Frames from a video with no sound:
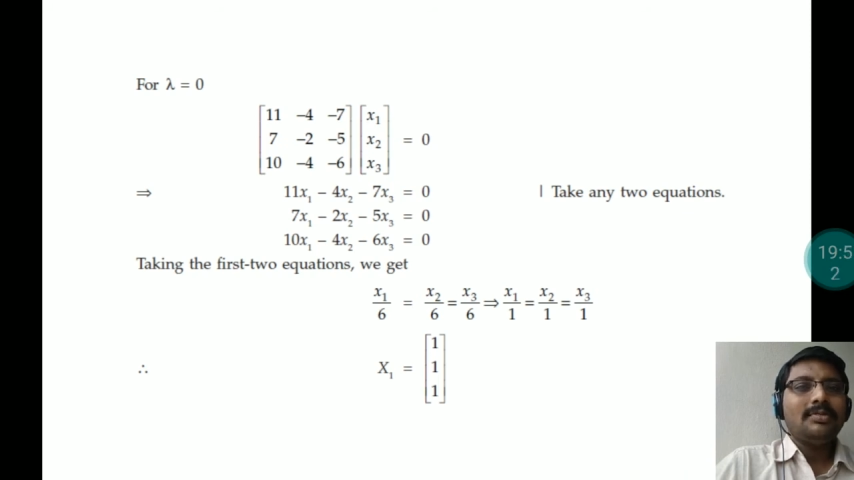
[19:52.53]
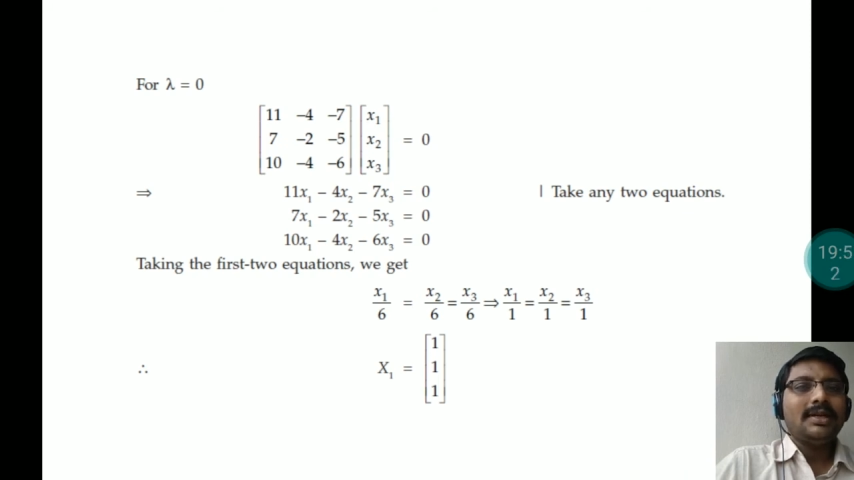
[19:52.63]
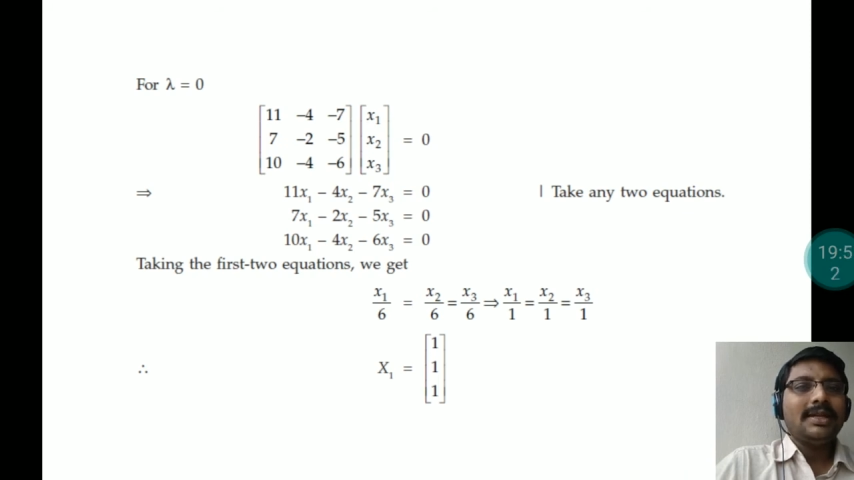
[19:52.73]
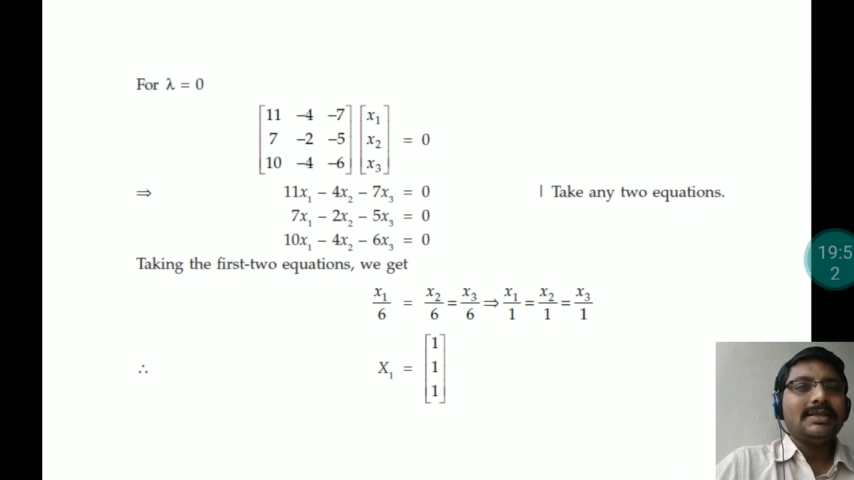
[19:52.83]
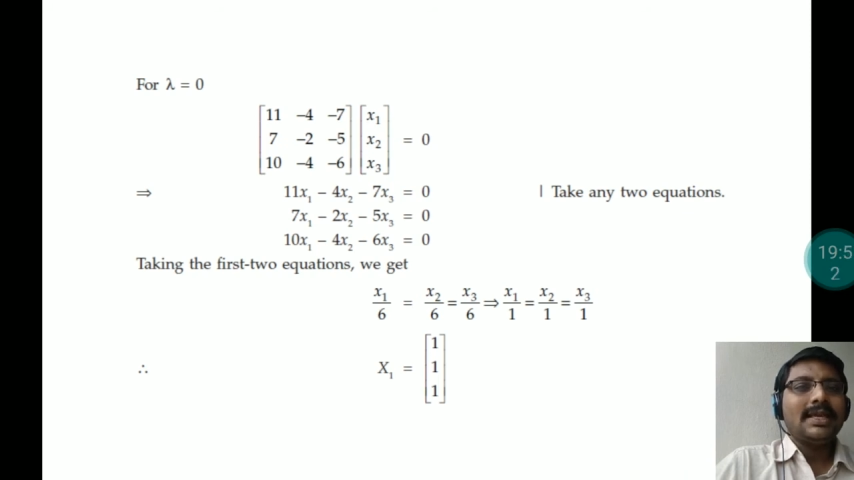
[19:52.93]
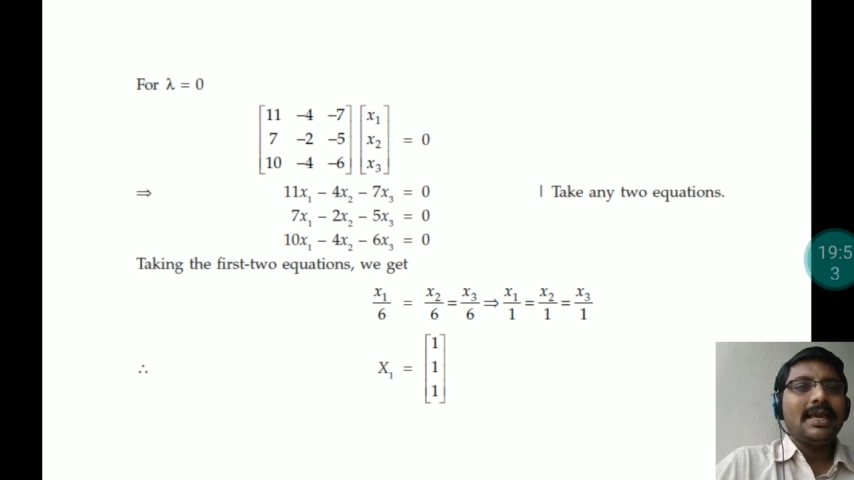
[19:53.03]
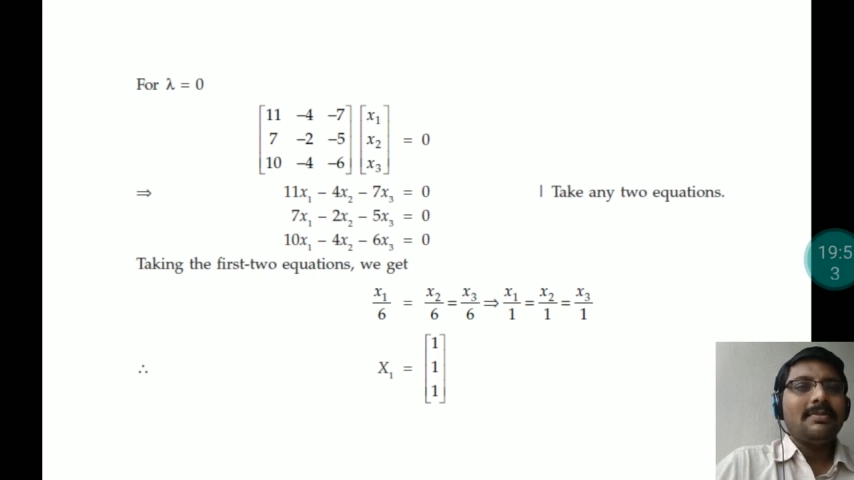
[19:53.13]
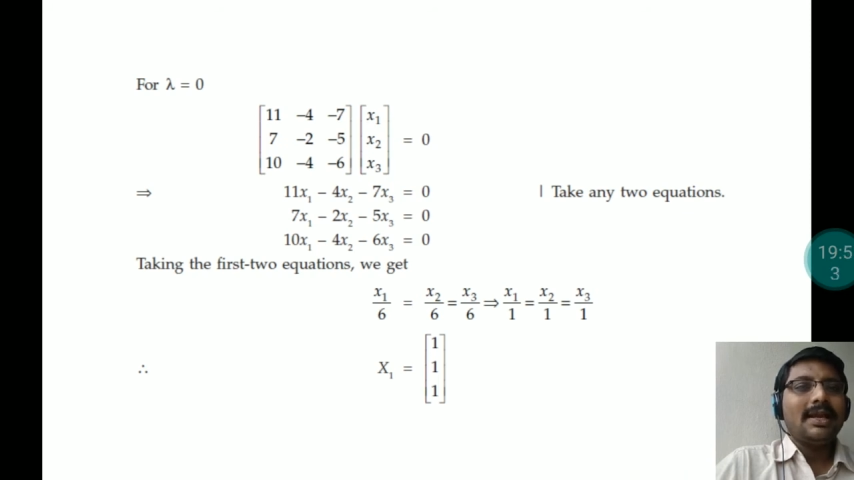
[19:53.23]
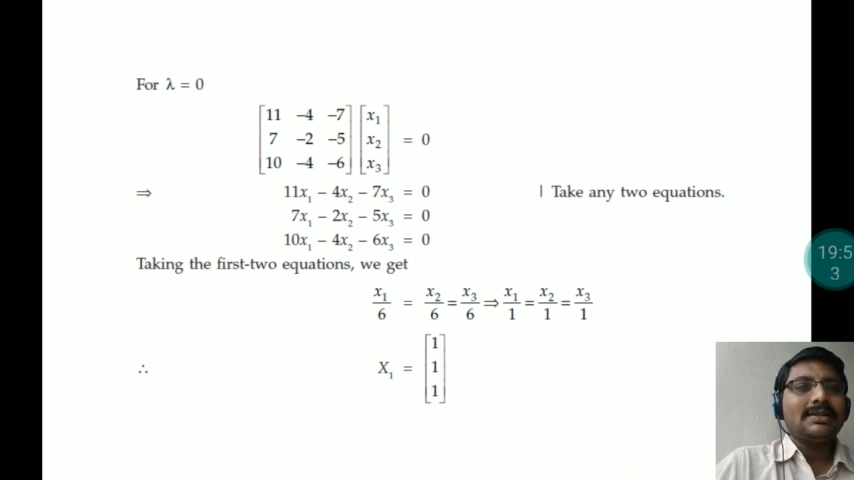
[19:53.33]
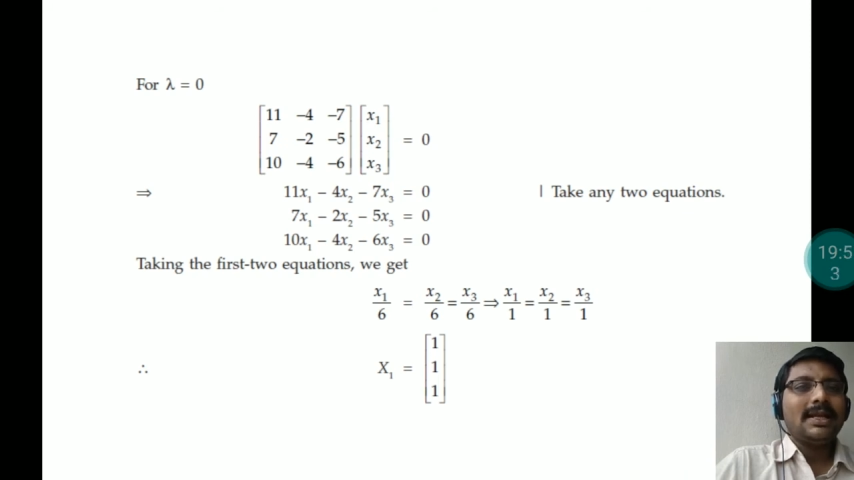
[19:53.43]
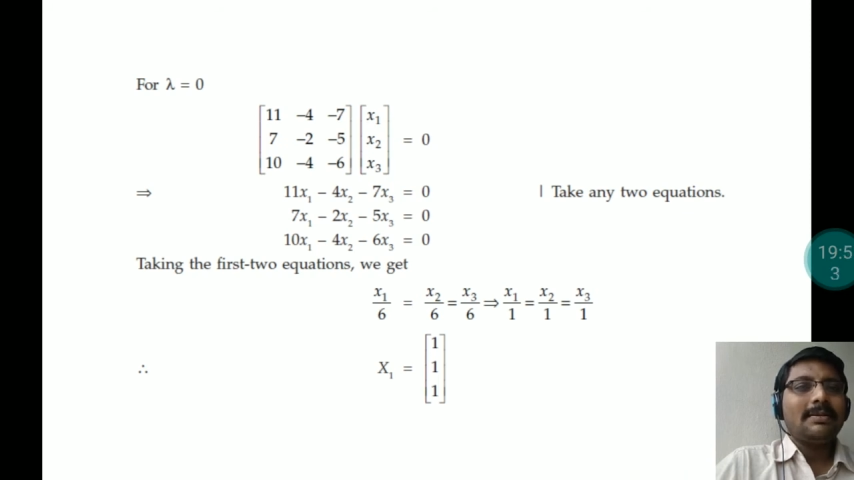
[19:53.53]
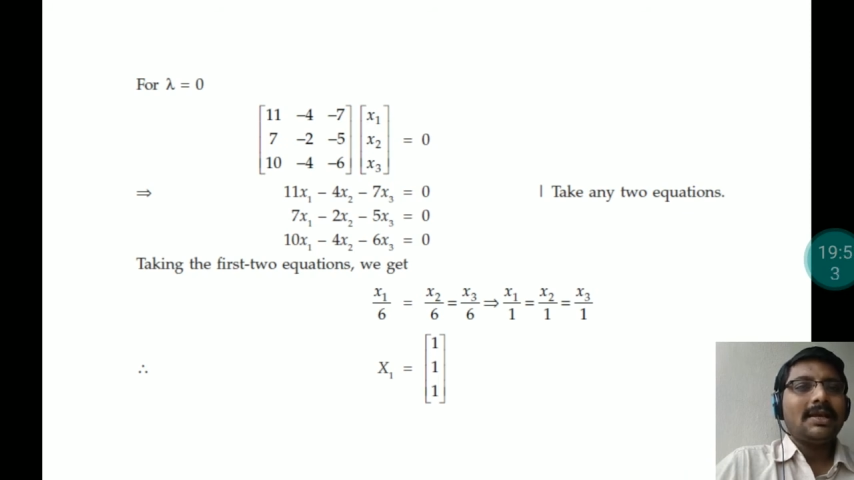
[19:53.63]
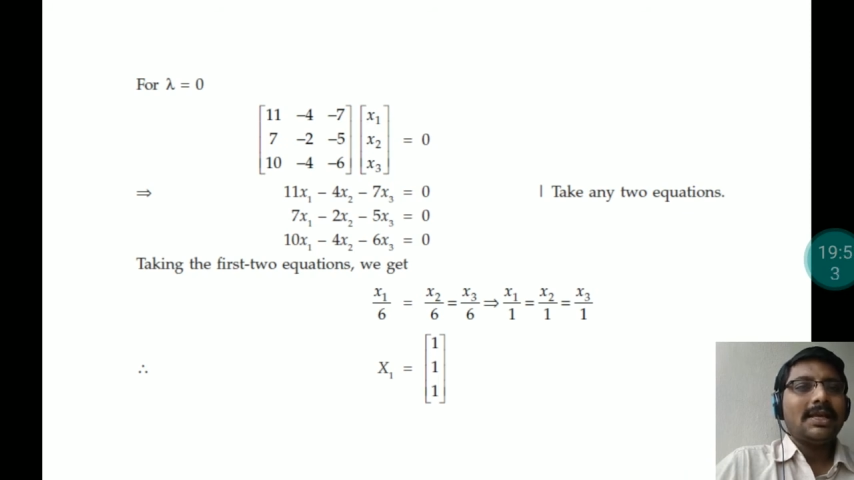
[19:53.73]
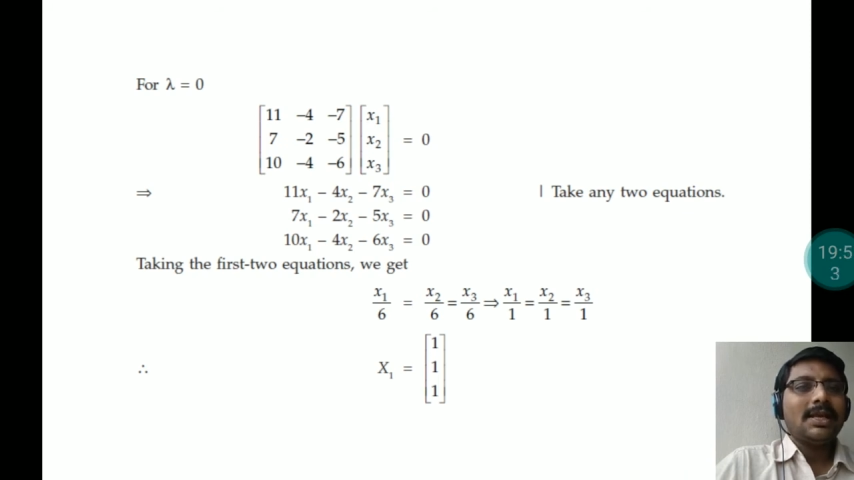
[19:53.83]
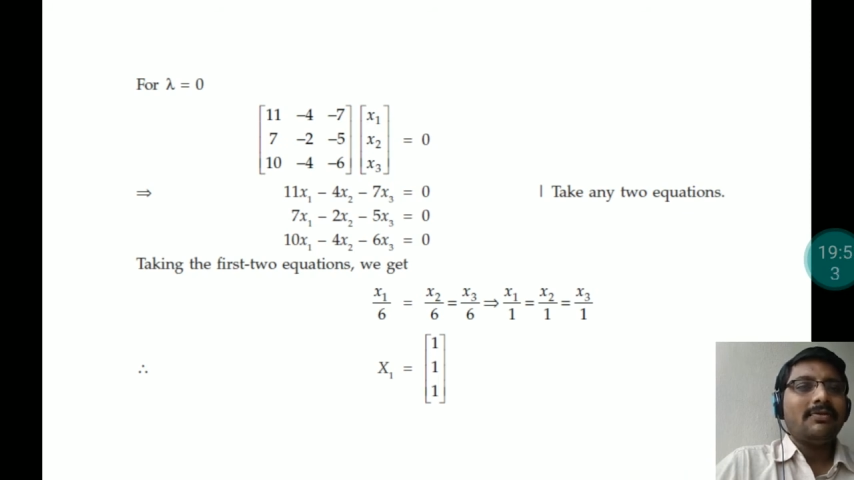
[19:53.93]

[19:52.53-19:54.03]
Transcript: that is A minus lambda I